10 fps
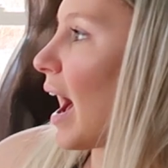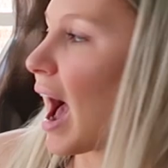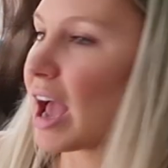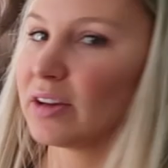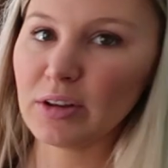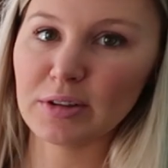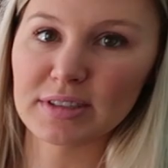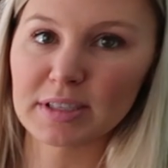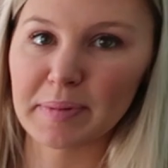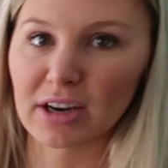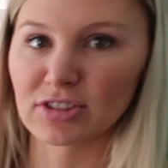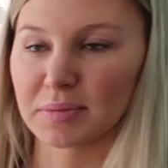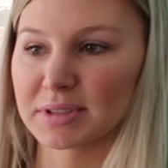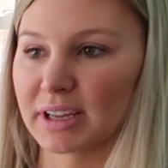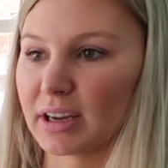I use this
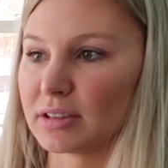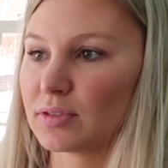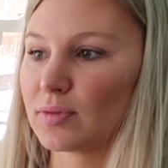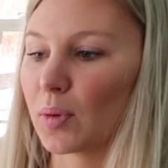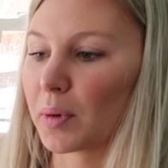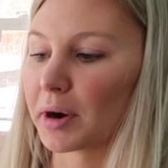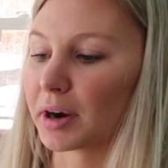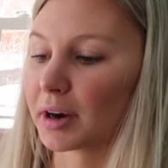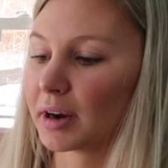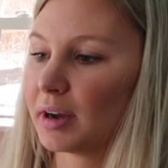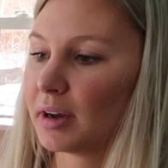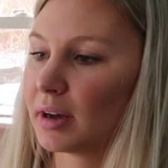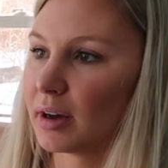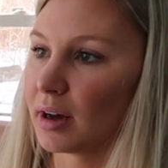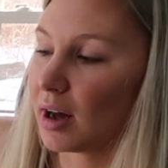backdrop stand for
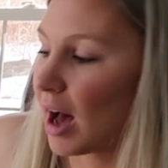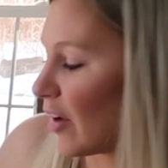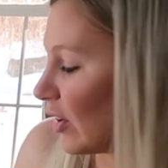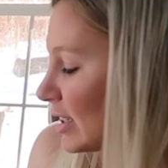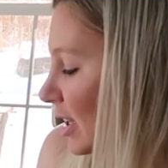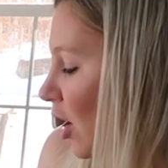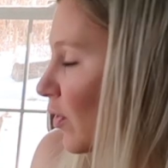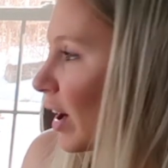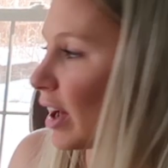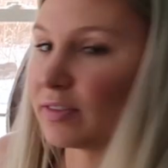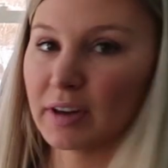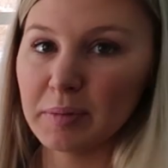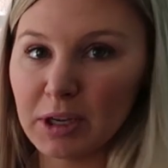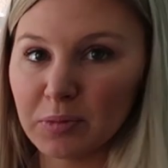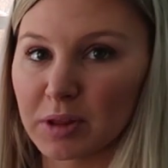obviously overhead
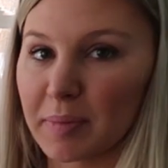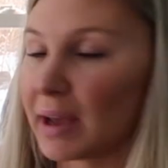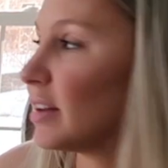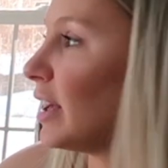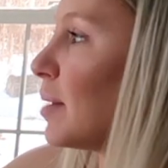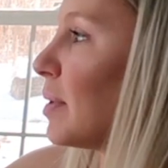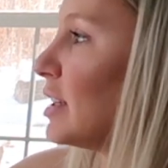filming with my clamp.